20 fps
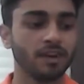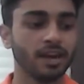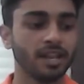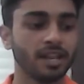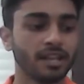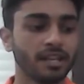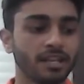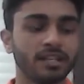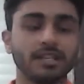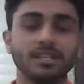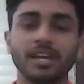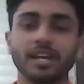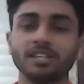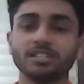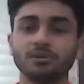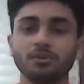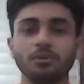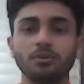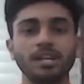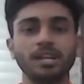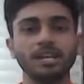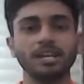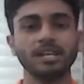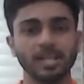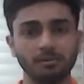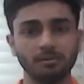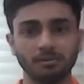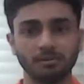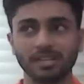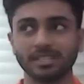when there is only
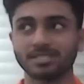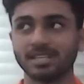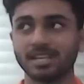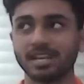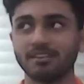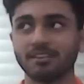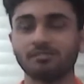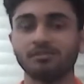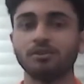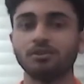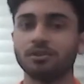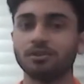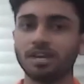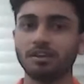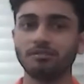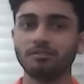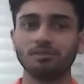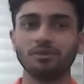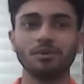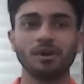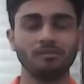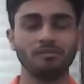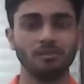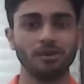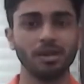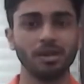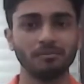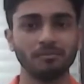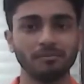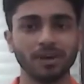10 minutes left to give you a
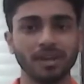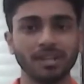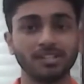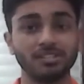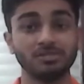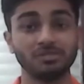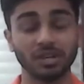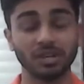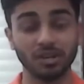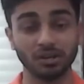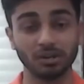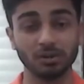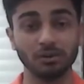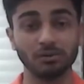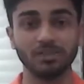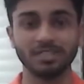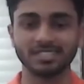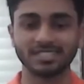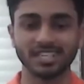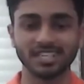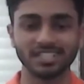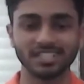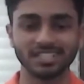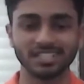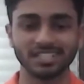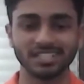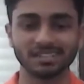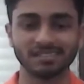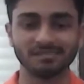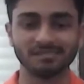warning bell to conclude the
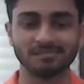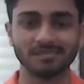session.